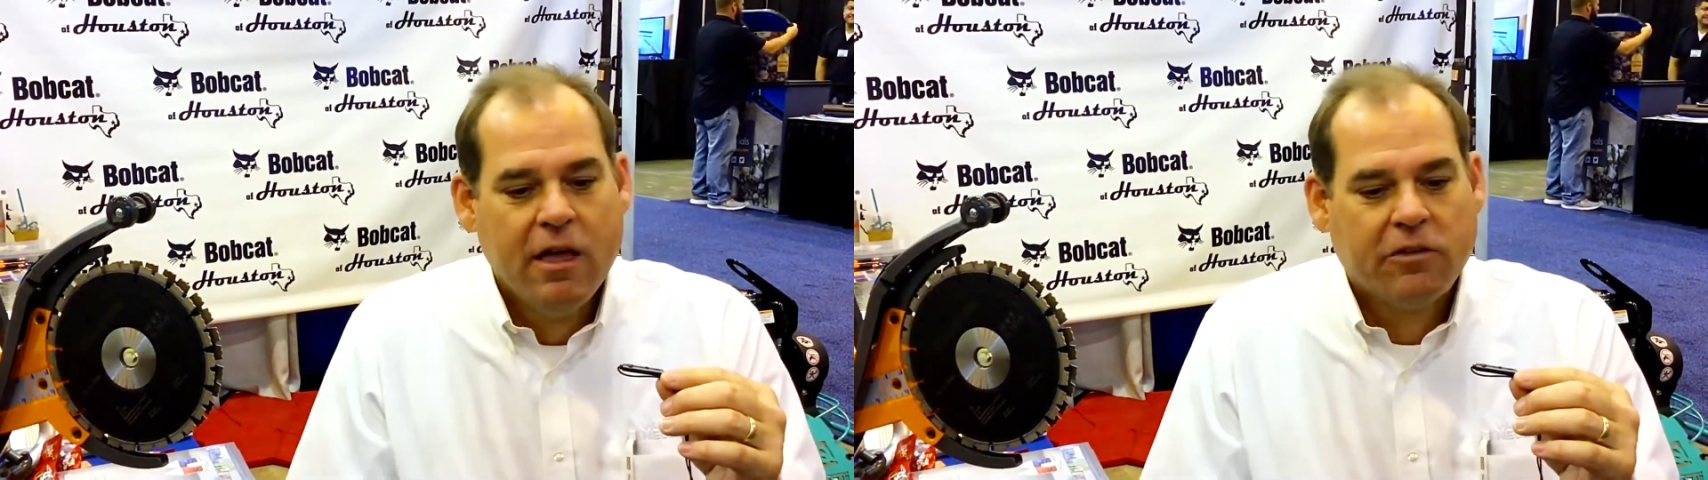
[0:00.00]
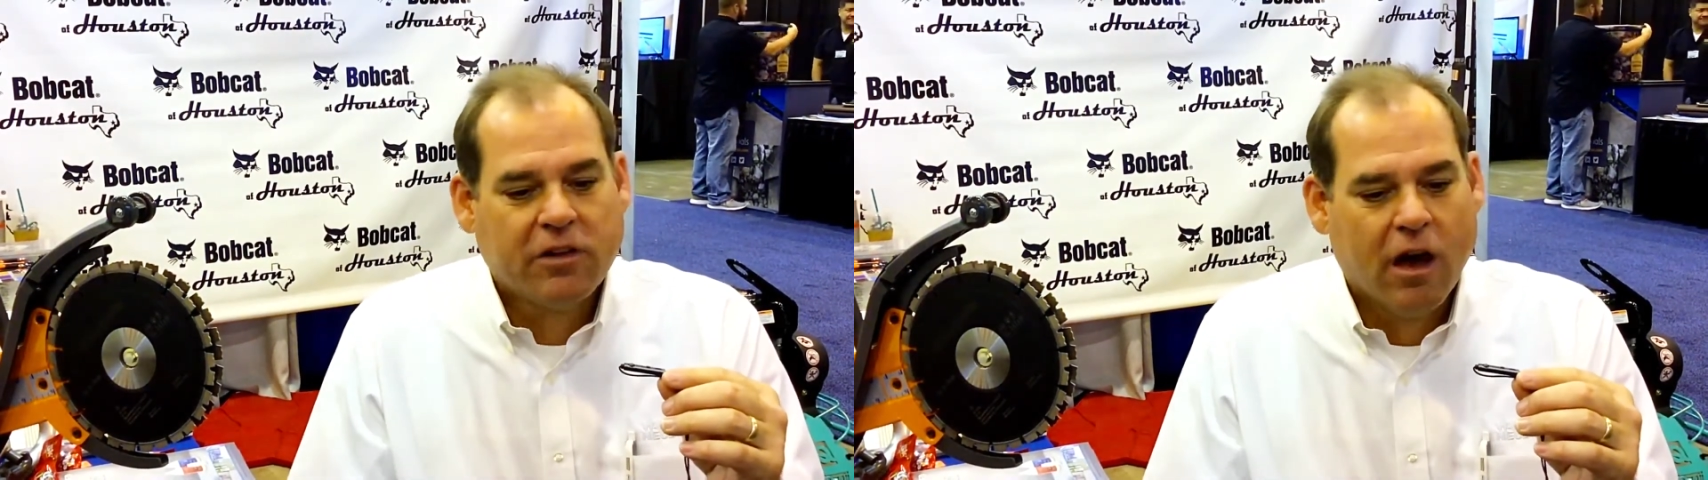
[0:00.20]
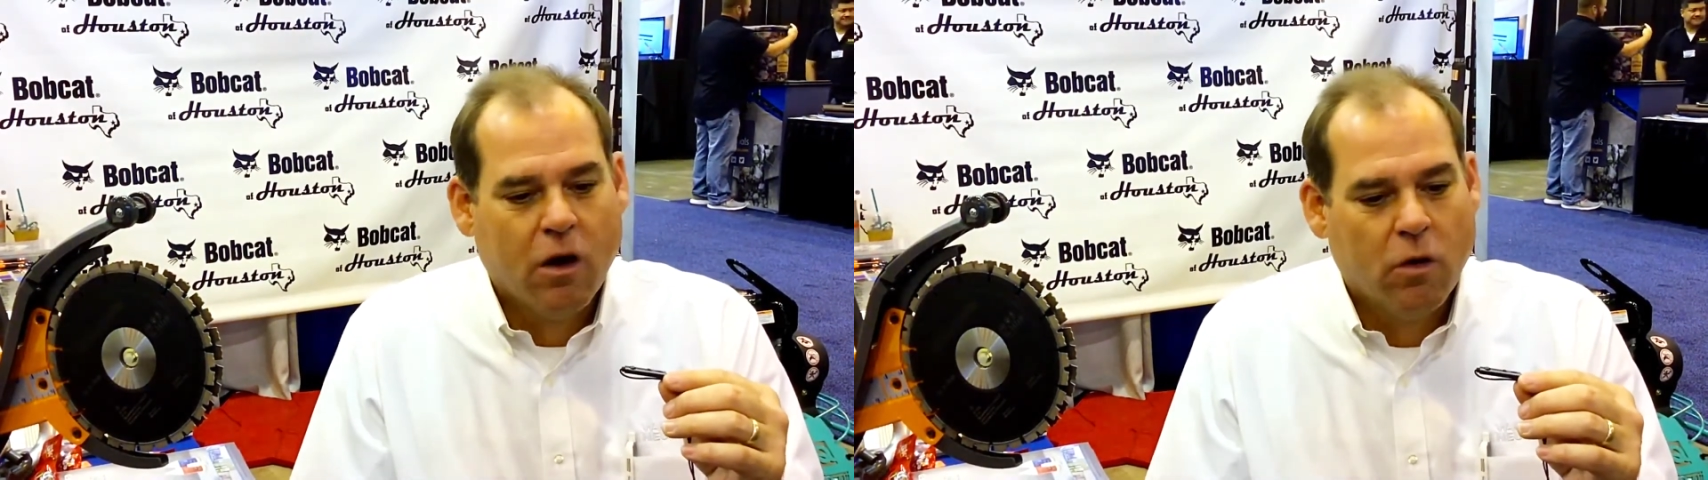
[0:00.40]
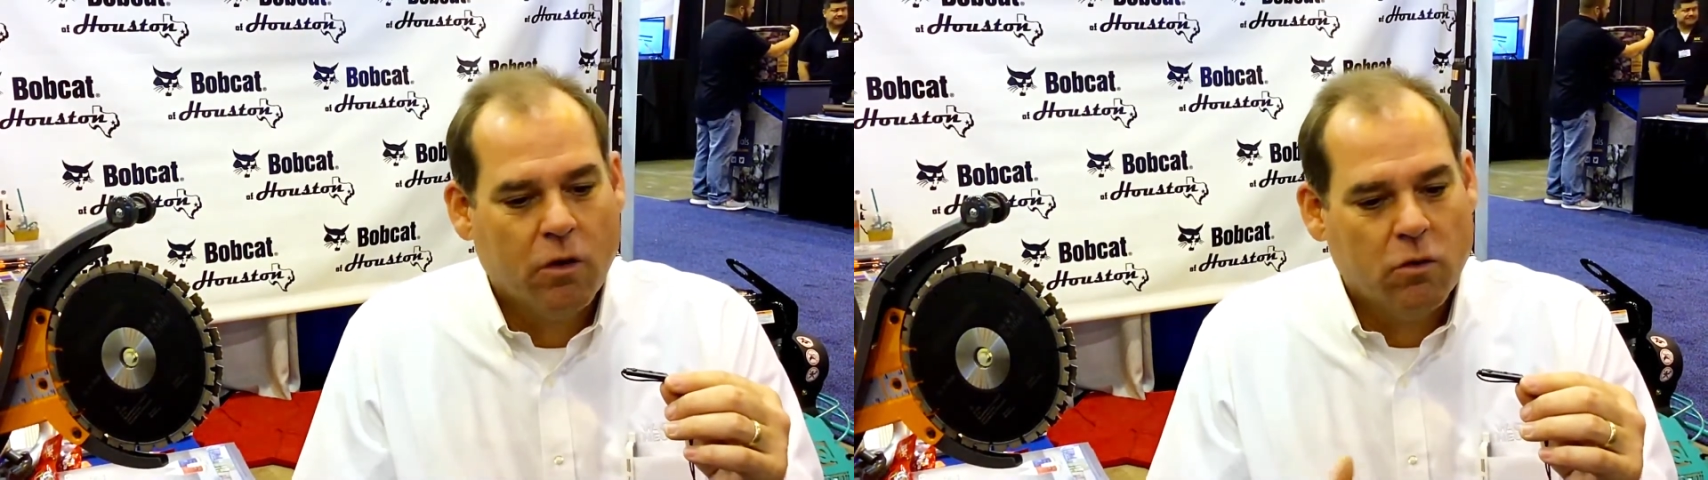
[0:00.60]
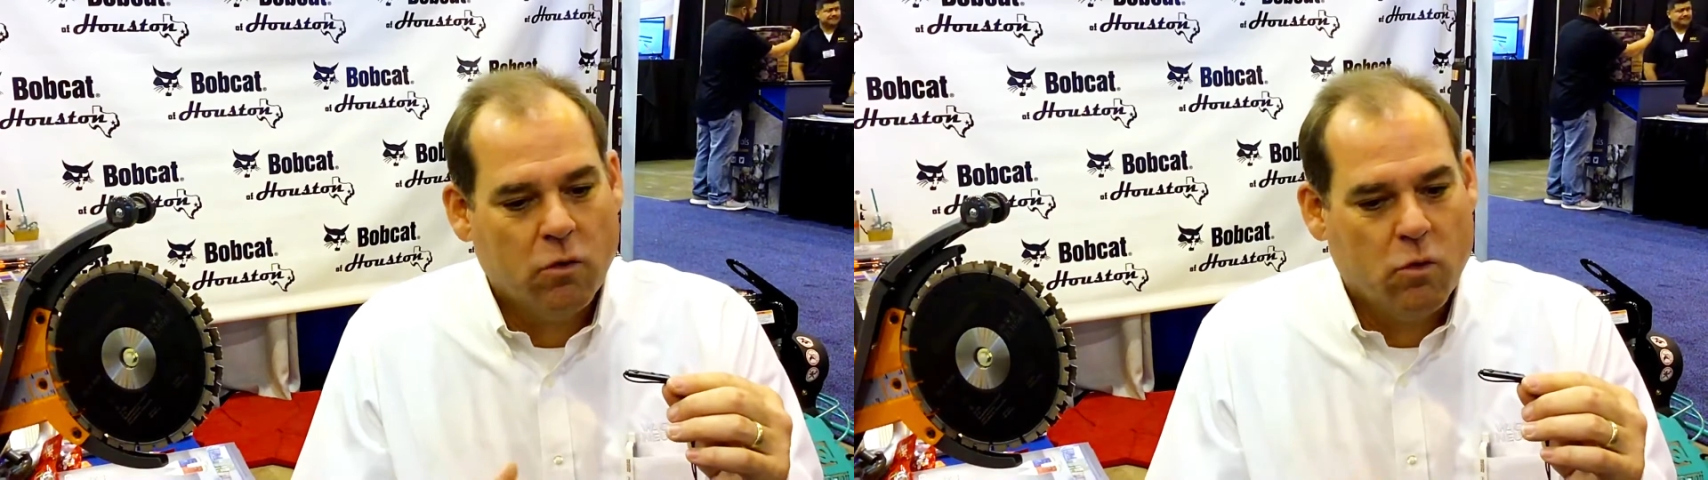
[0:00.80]

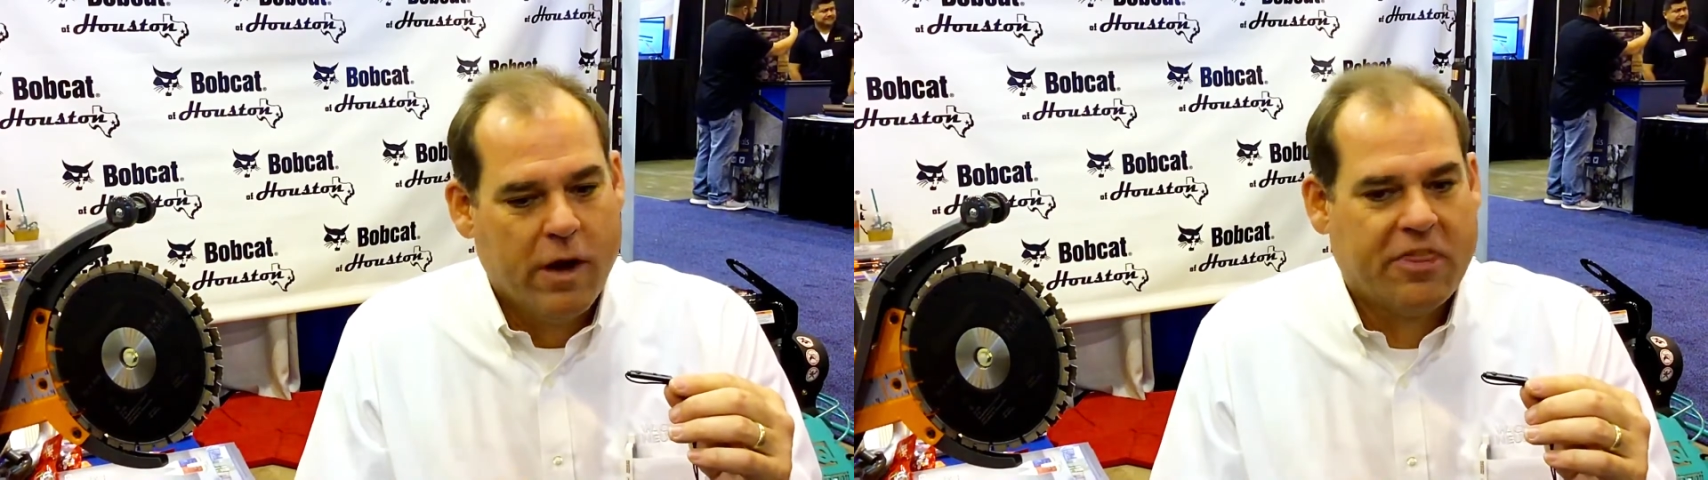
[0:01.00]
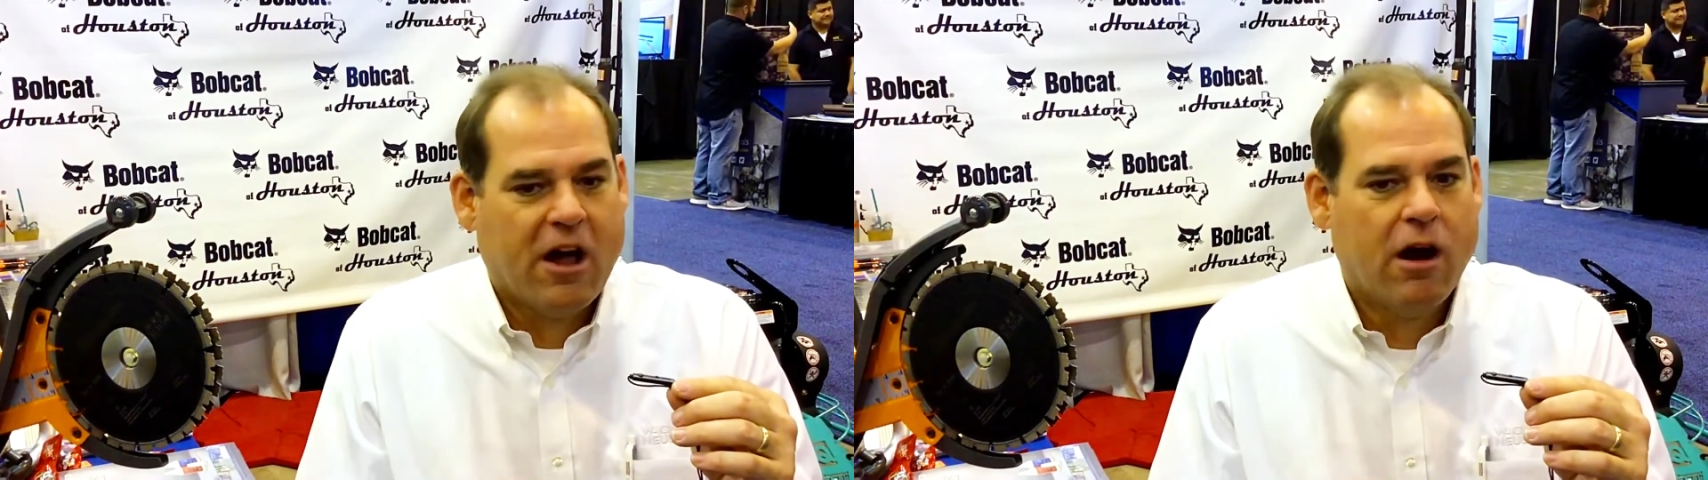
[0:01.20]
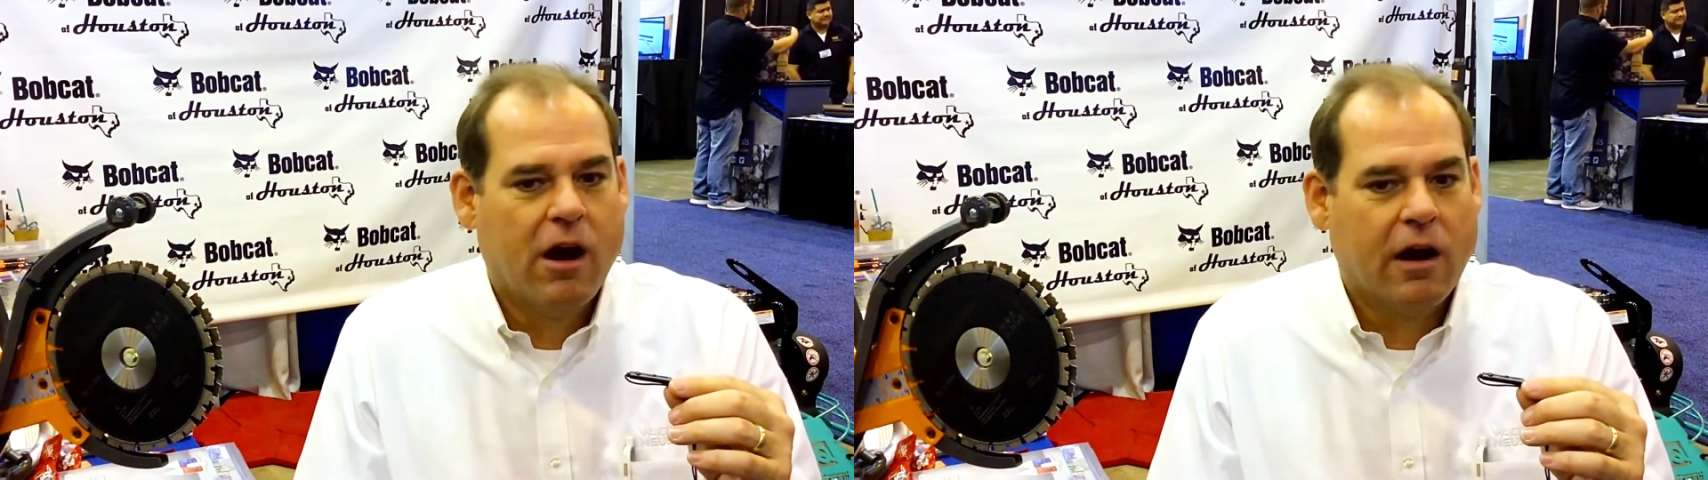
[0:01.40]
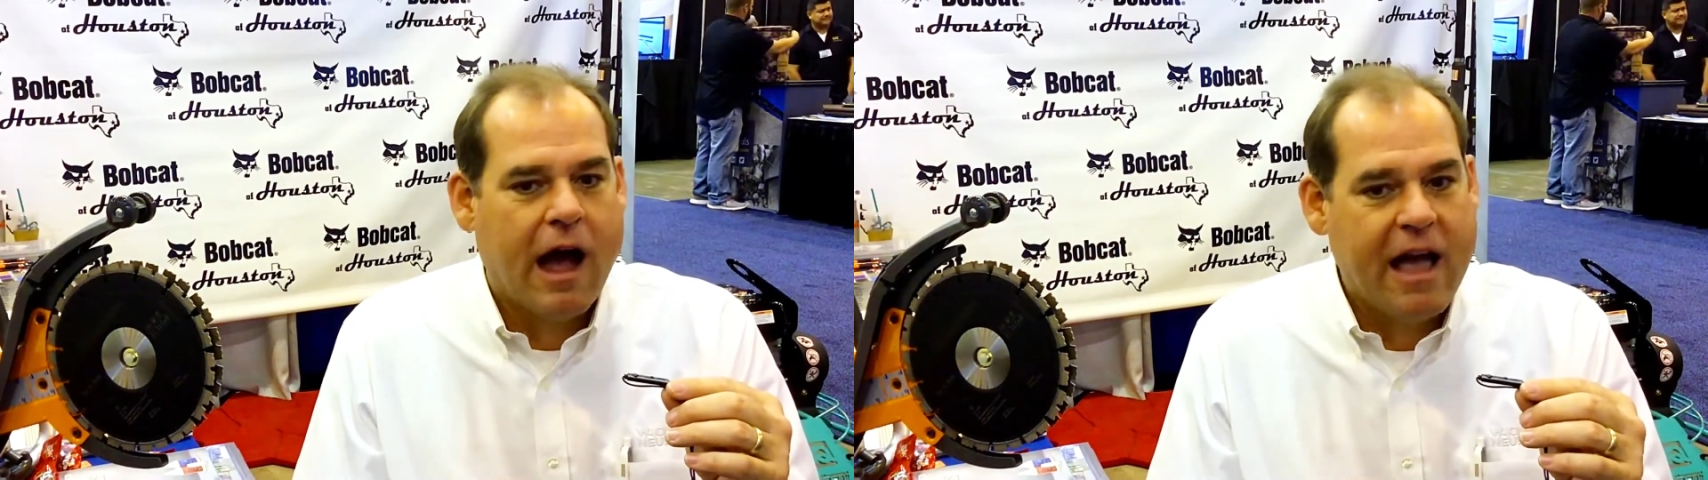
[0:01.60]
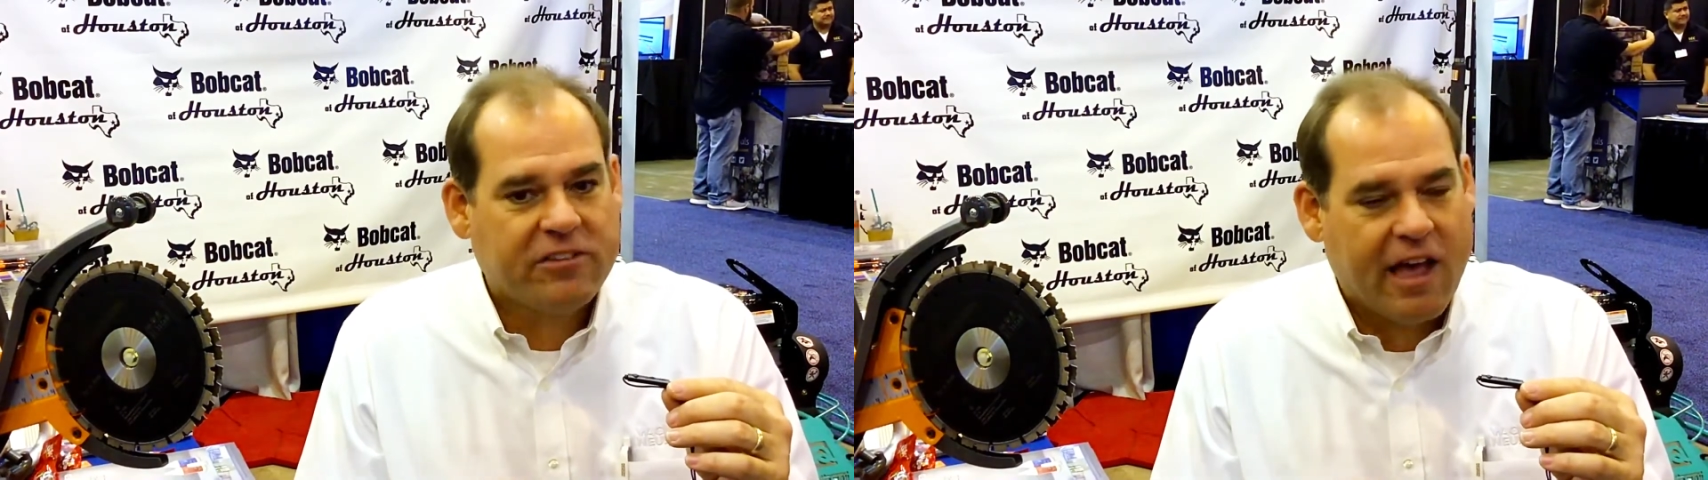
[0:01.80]
So with our
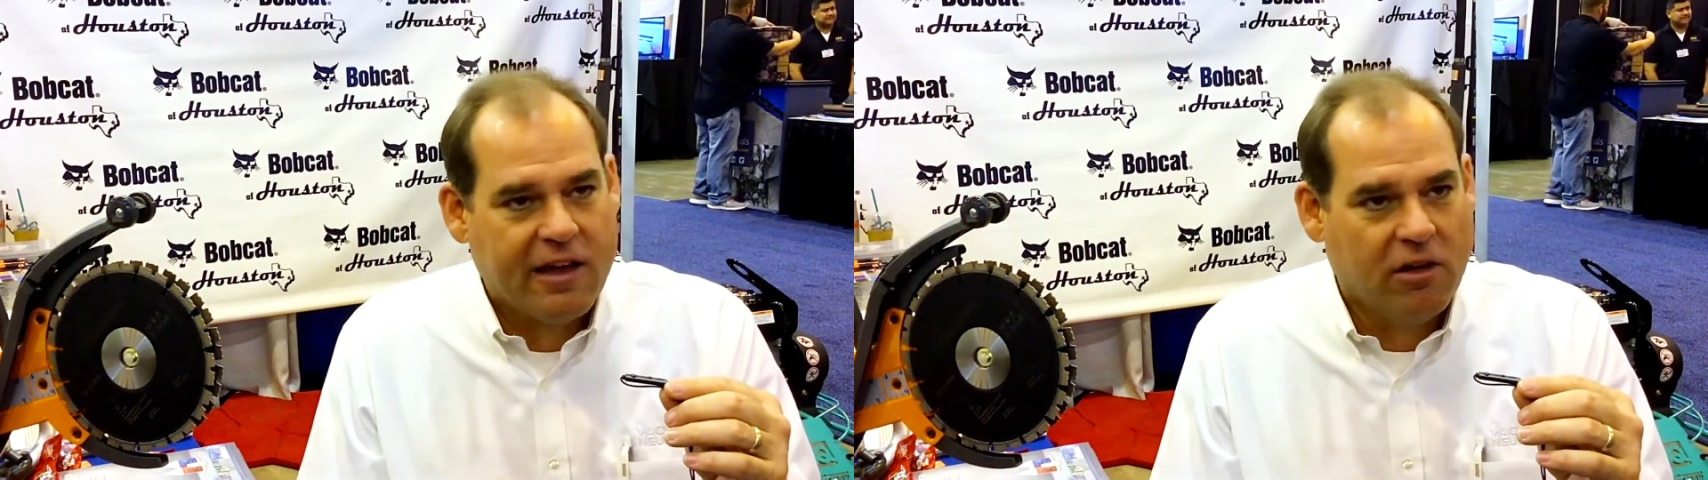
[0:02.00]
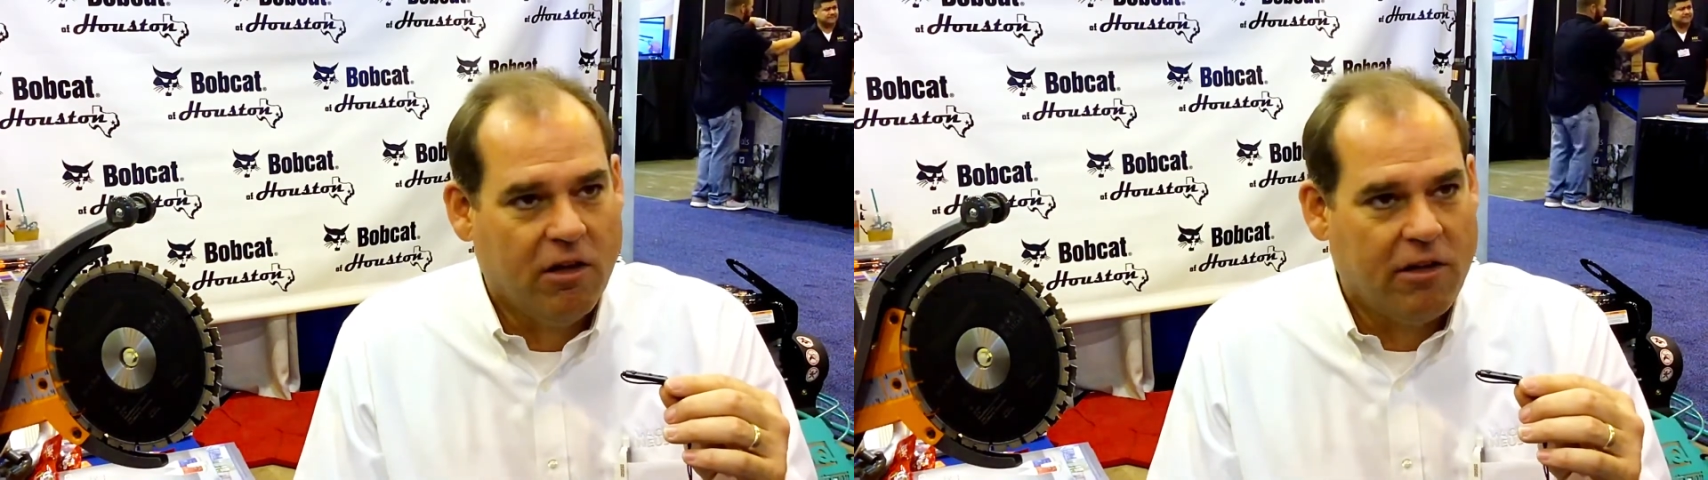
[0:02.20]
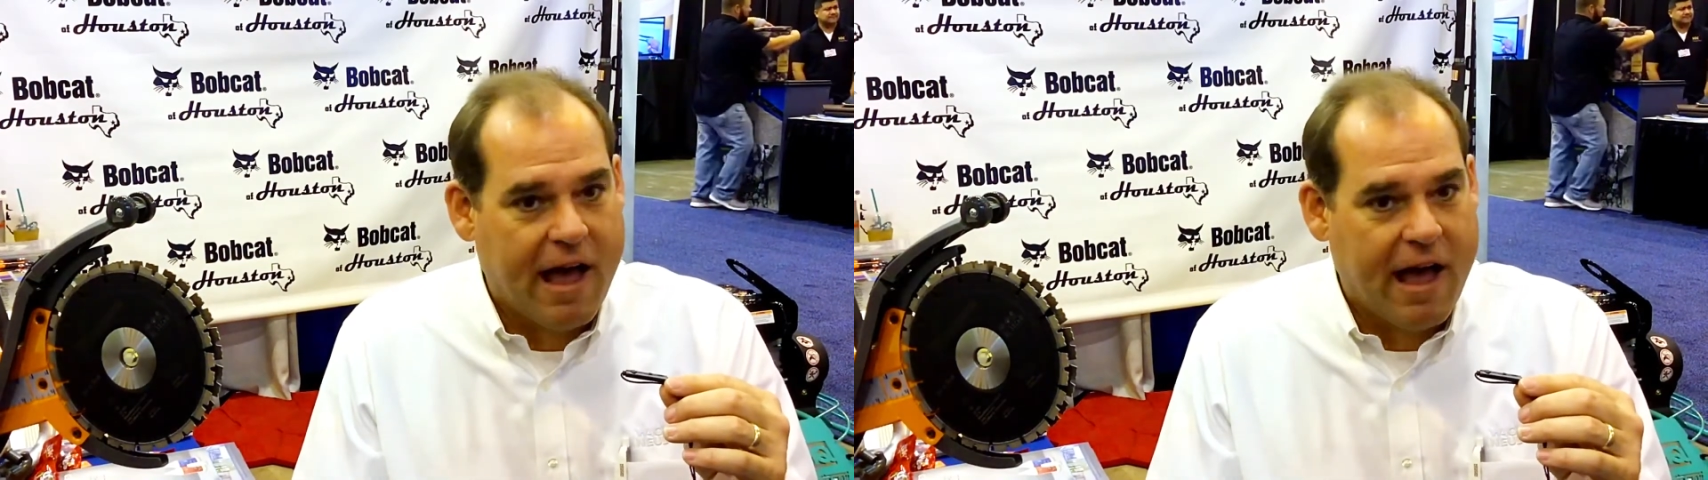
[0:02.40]
high cycle,